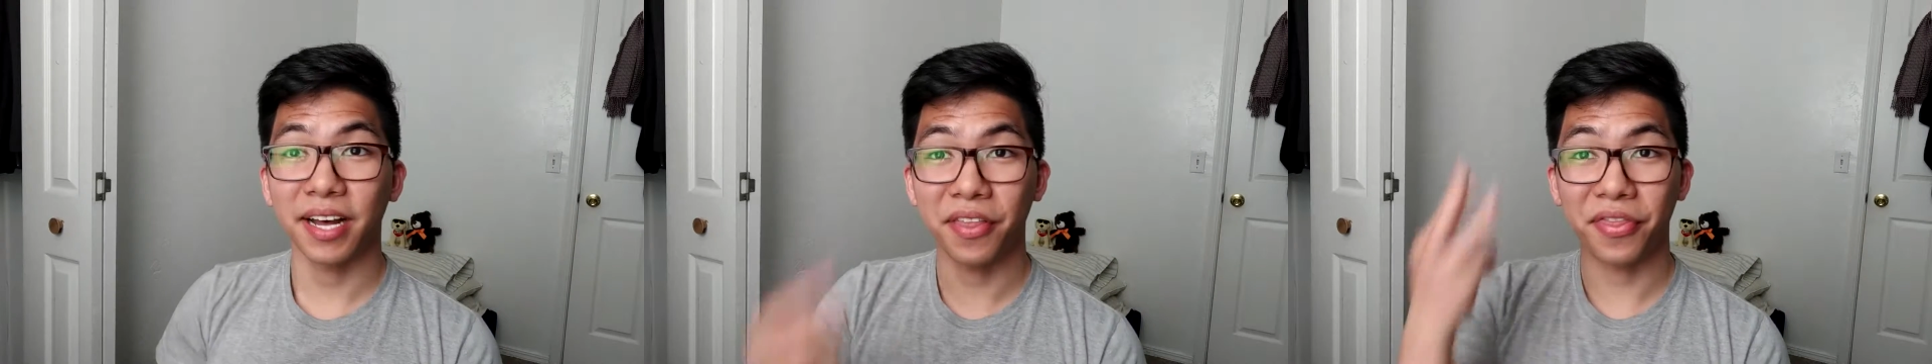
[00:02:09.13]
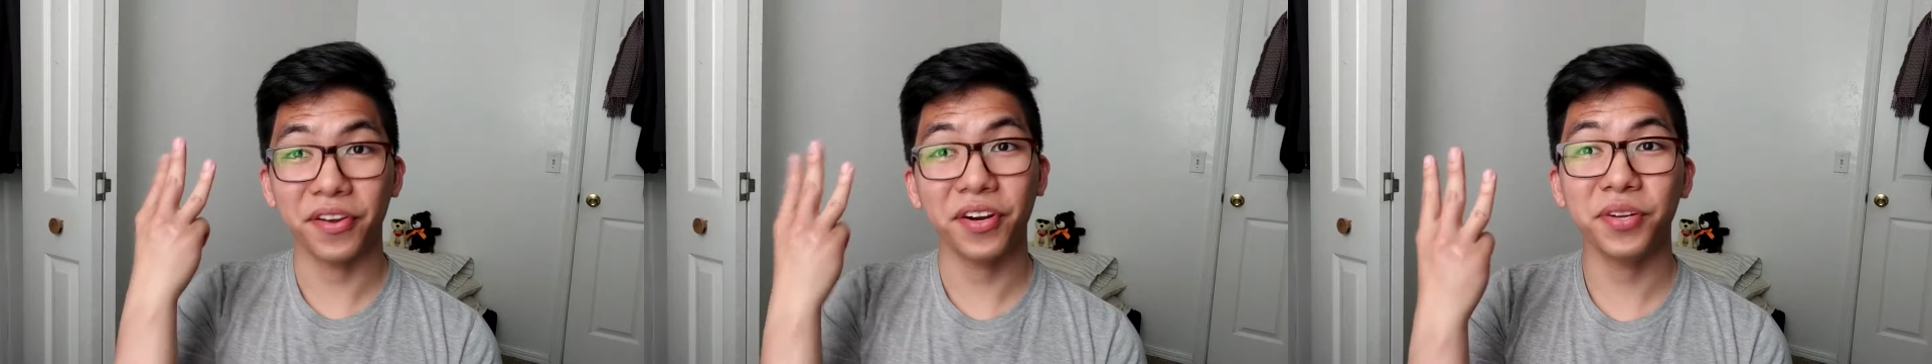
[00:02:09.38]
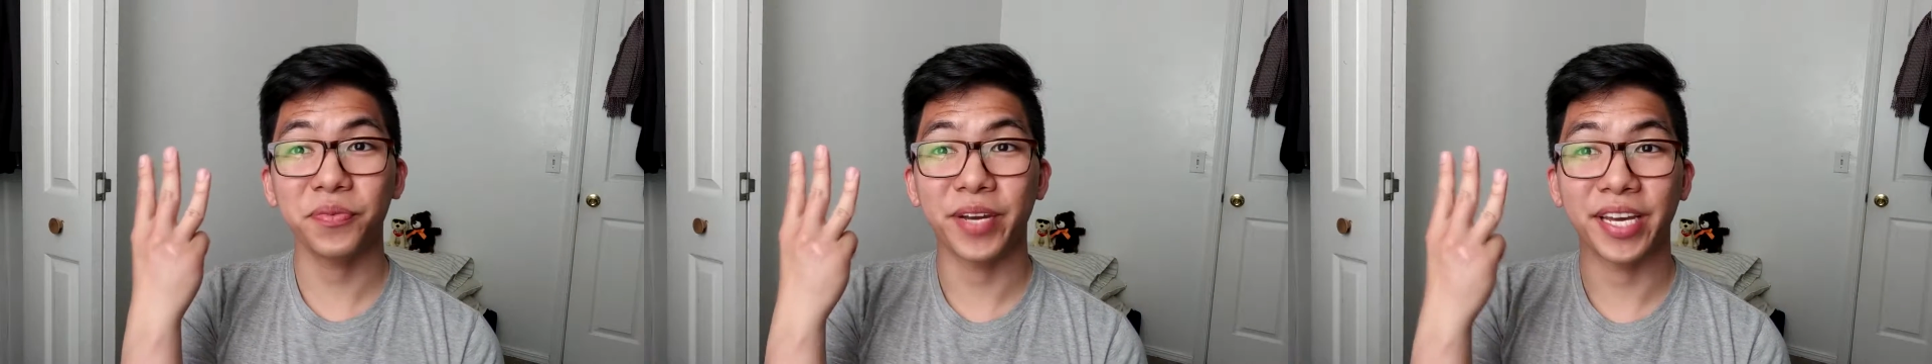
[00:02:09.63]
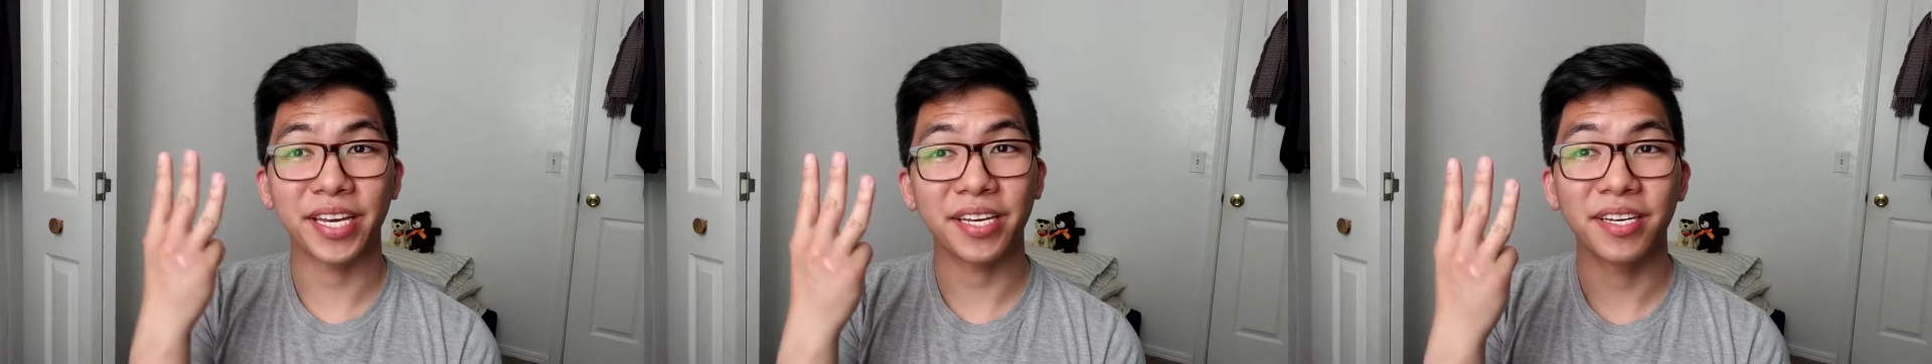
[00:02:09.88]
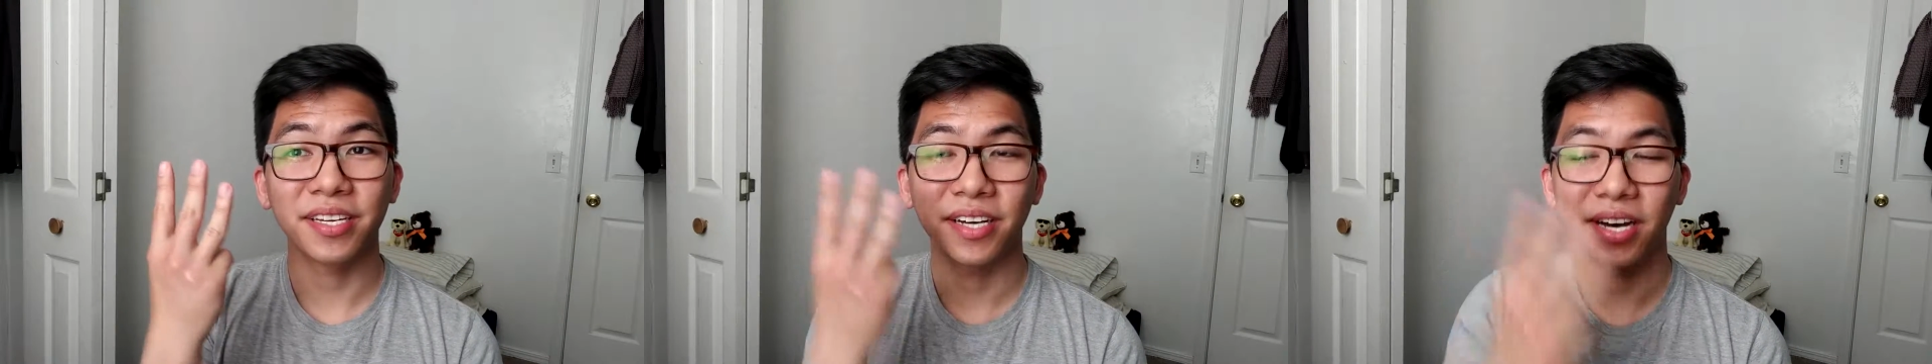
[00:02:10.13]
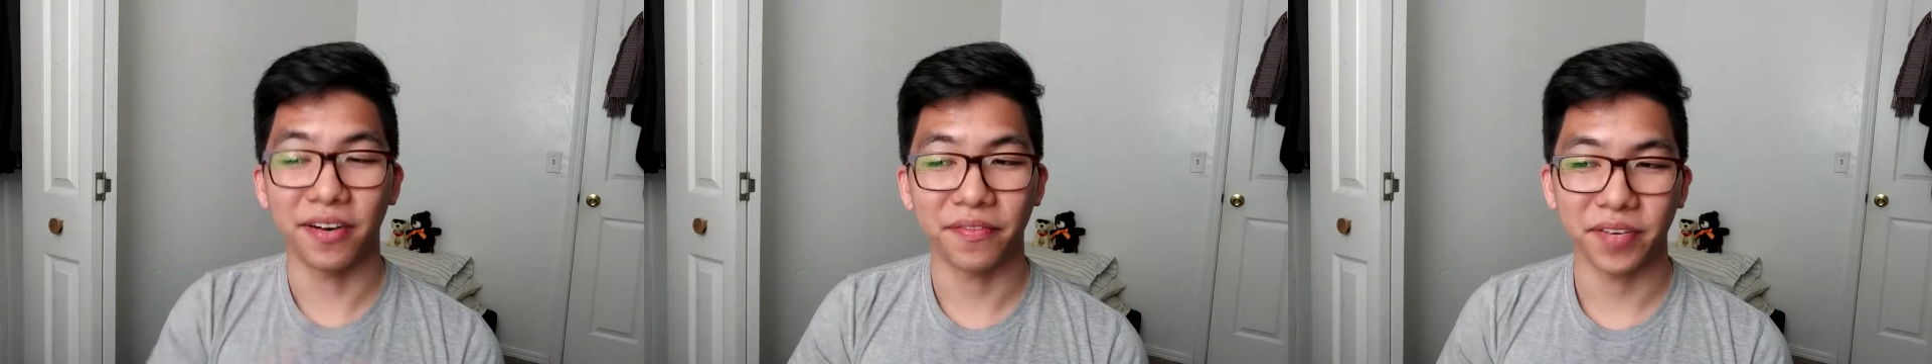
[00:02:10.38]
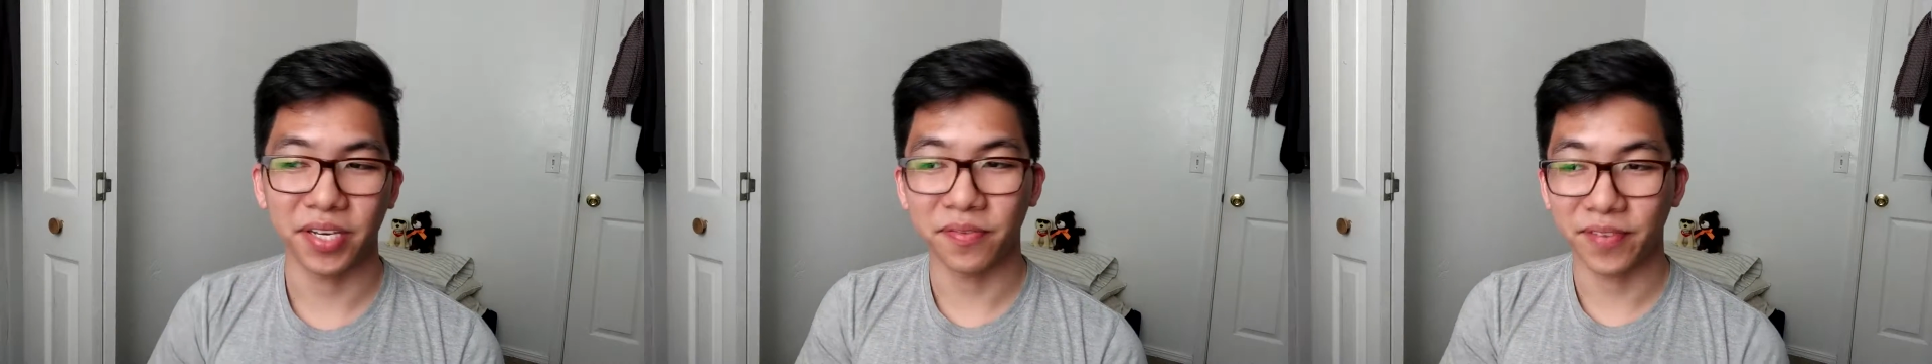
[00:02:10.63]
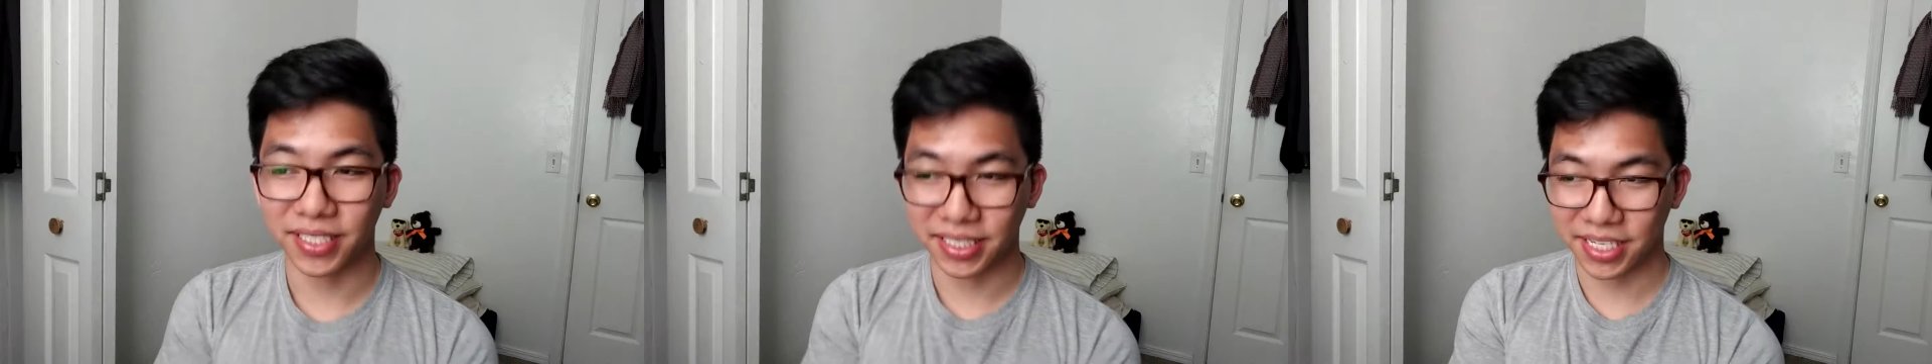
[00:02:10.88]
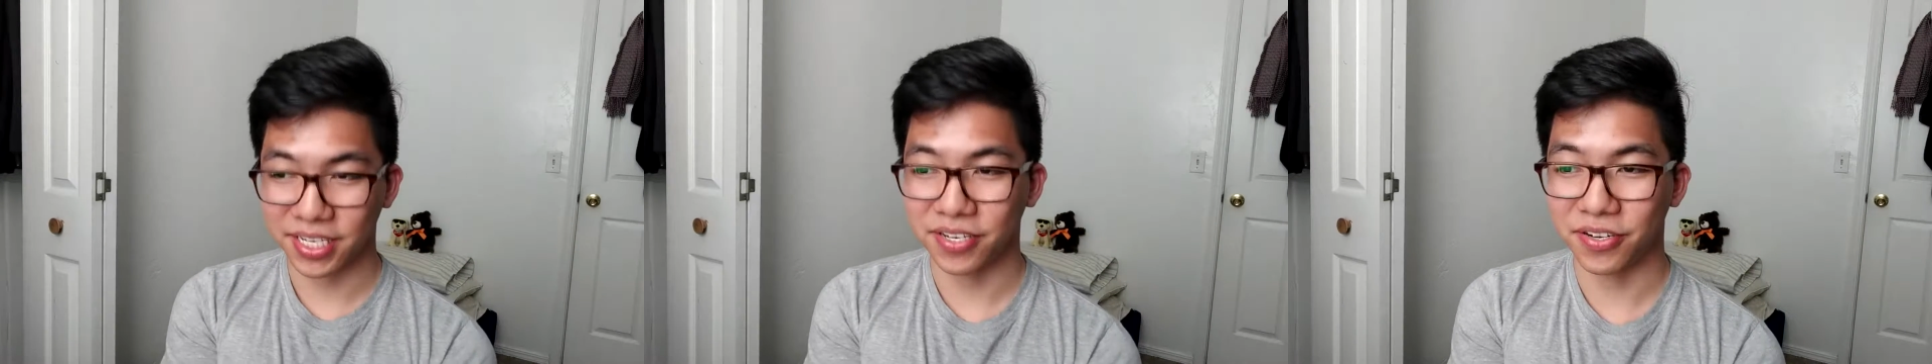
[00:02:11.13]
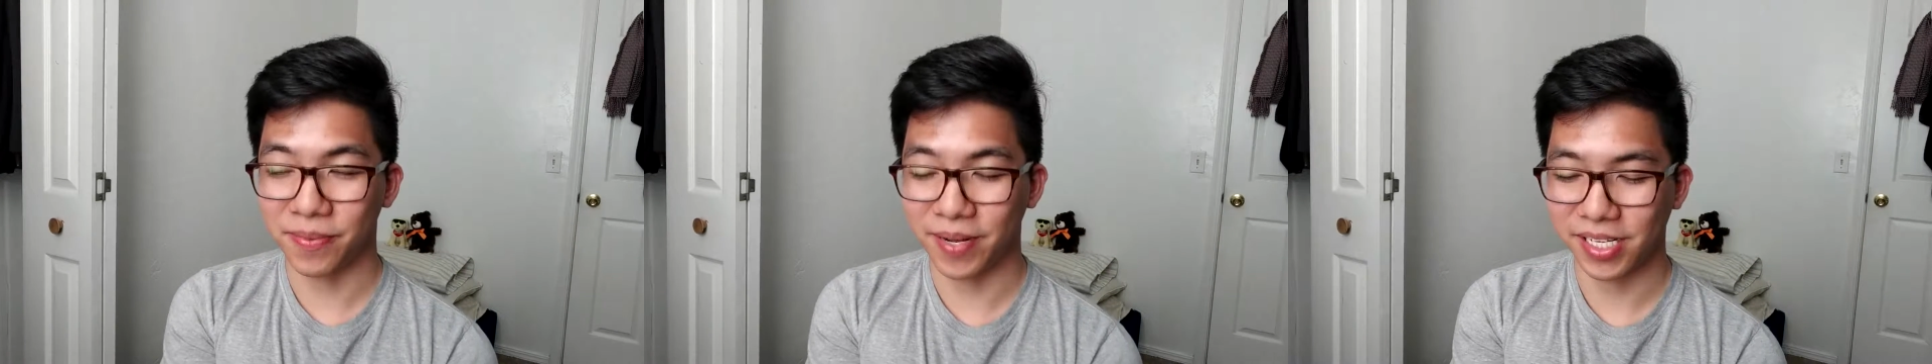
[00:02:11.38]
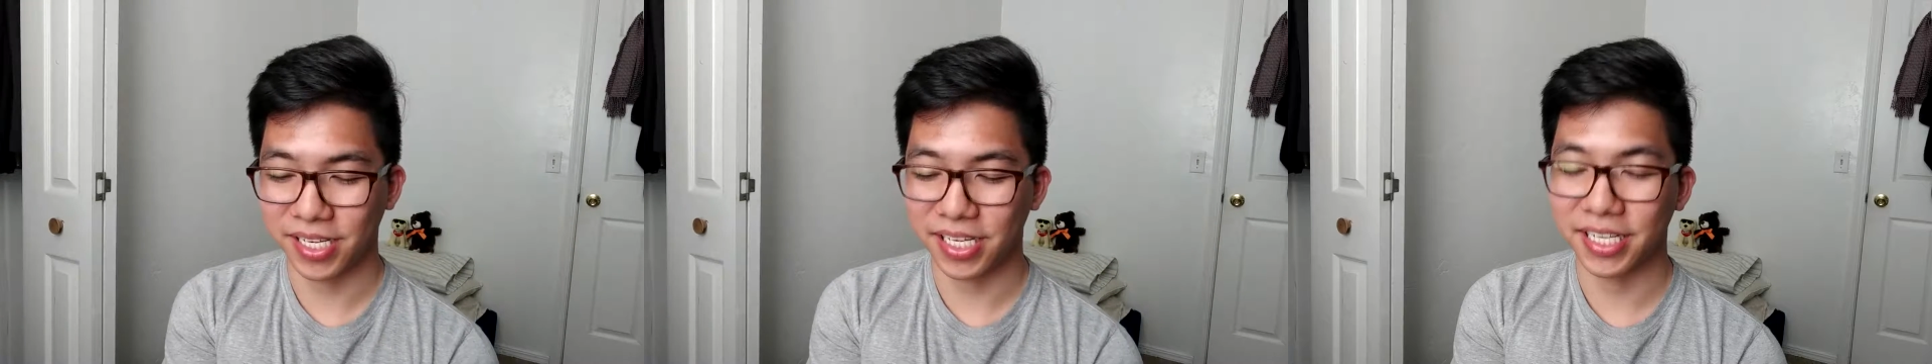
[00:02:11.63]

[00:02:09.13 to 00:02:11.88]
A third way of investing your money